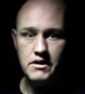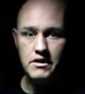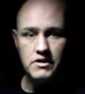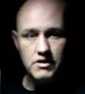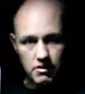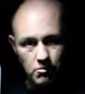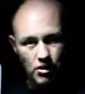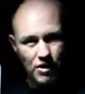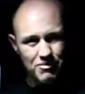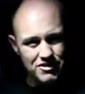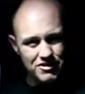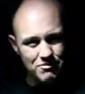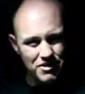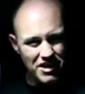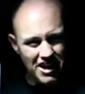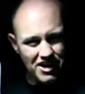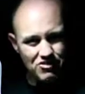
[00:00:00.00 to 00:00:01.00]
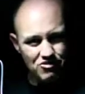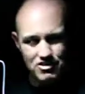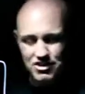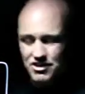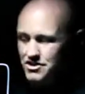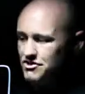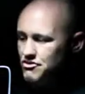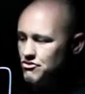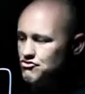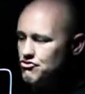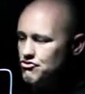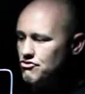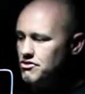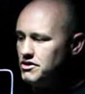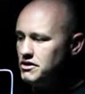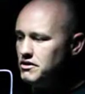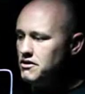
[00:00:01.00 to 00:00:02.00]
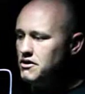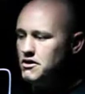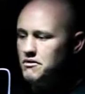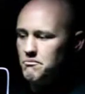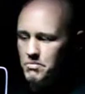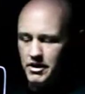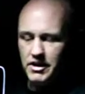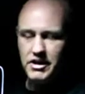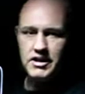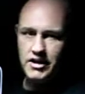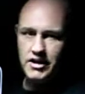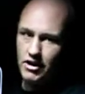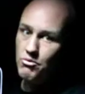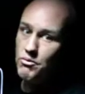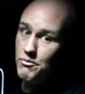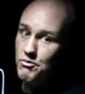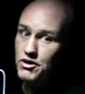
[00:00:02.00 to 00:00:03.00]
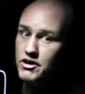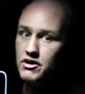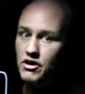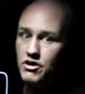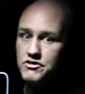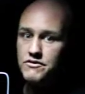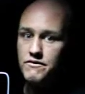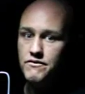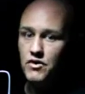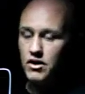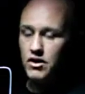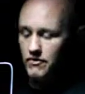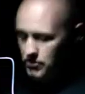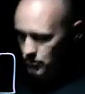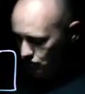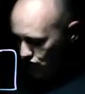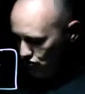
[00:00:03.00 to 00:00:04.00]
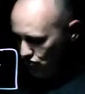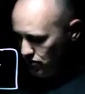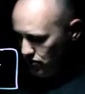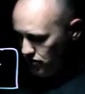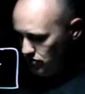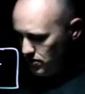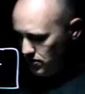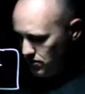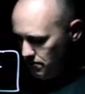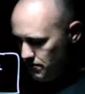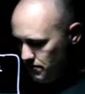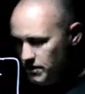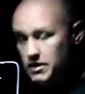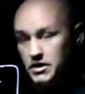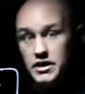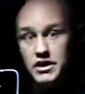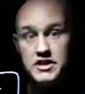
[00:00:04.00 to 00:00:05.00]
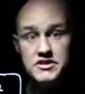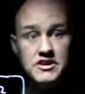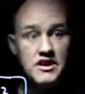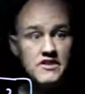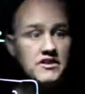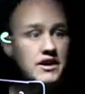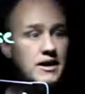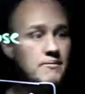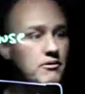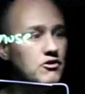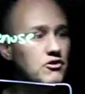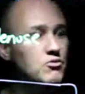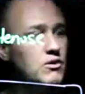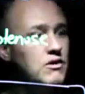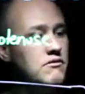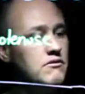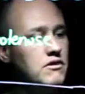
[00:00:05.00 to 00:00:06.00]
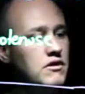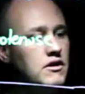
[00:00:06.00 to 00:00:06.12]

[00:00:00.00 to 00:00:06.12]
There might be some inaccuracies in your drawing, but it'll be pretty close to 5 in your drawing as well. Here's another couple as well.